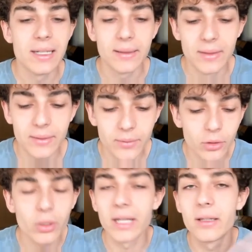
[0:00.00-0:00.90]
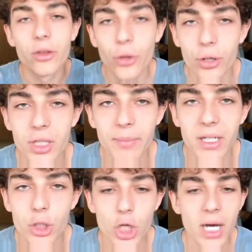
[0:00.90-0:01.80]
look at the
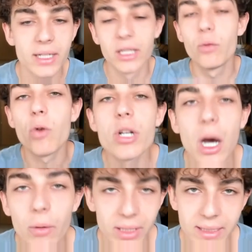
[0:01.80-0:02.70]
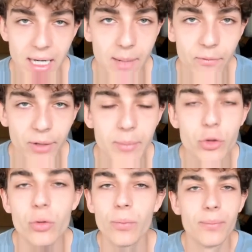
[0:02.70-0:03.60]
30-minute chart and the 1 hourly time frame
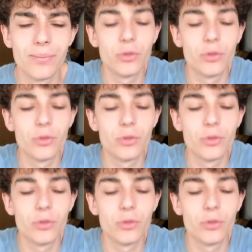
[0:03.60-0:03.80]
to